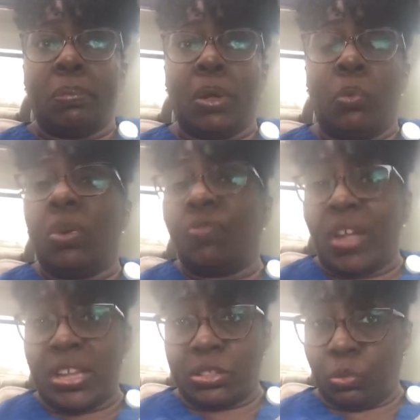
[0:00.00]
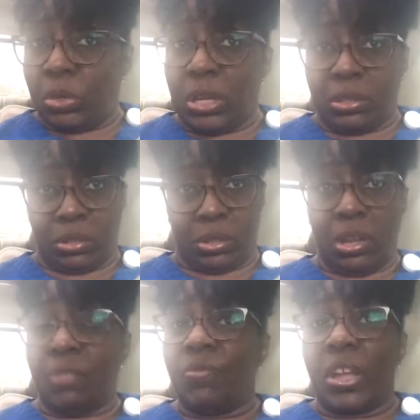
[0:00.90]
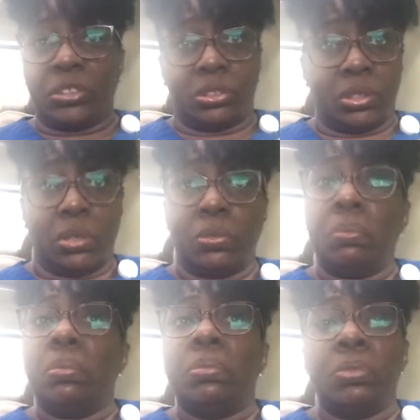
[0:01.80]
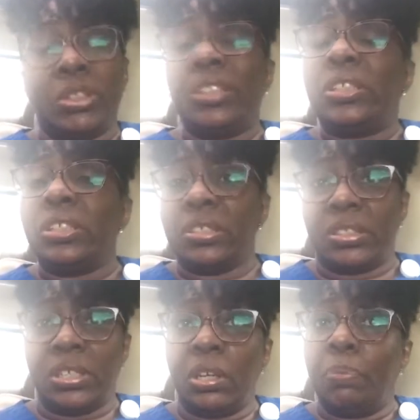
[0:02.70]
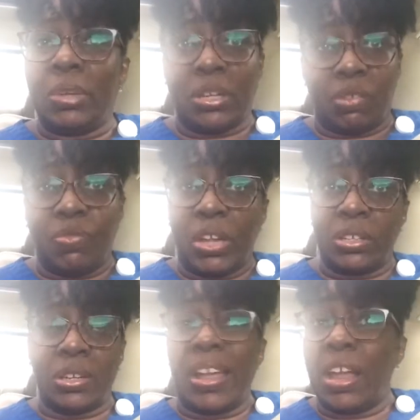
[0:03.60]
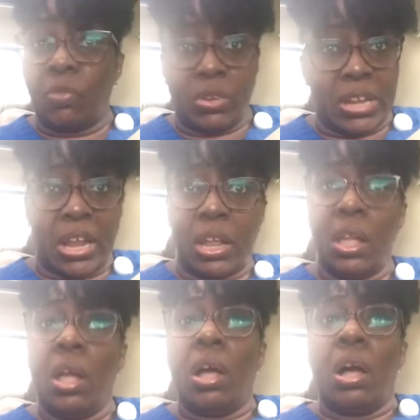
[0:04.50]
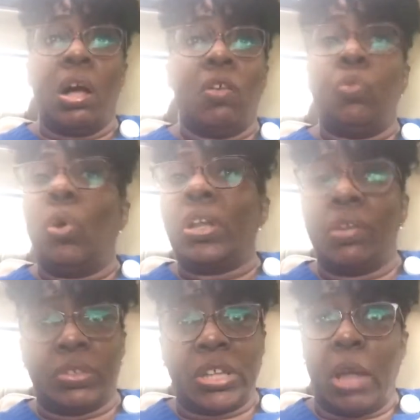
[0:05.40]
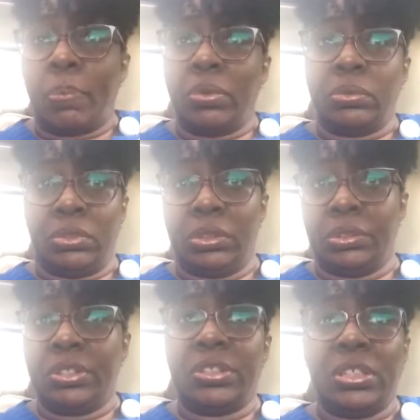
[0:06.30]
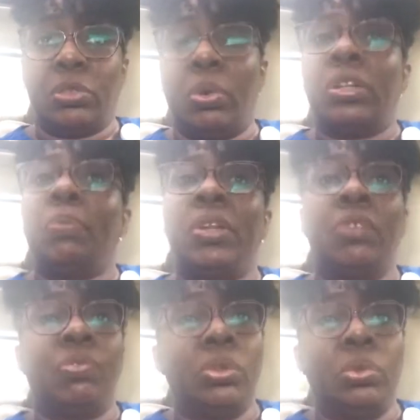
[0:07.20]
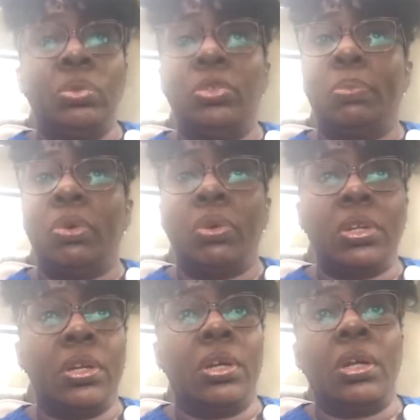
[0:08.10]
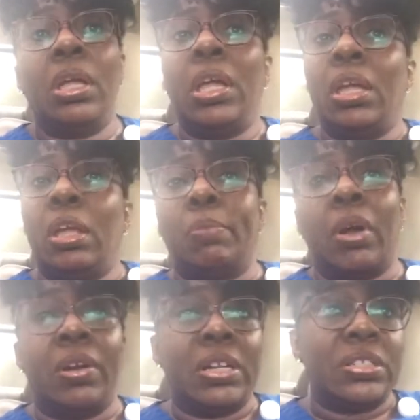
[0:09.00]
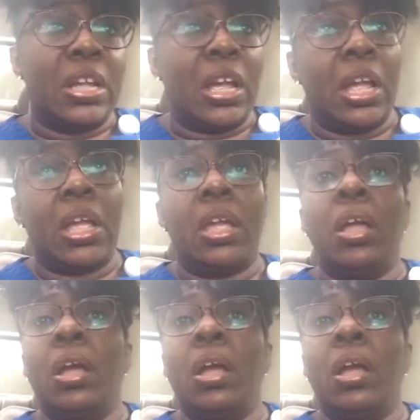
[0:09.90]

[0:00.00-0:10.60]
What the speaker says: we're faced with infection, with the tendency of being infected every day of whatever type of disease, whether it be the flu, pneumonia, MRSA,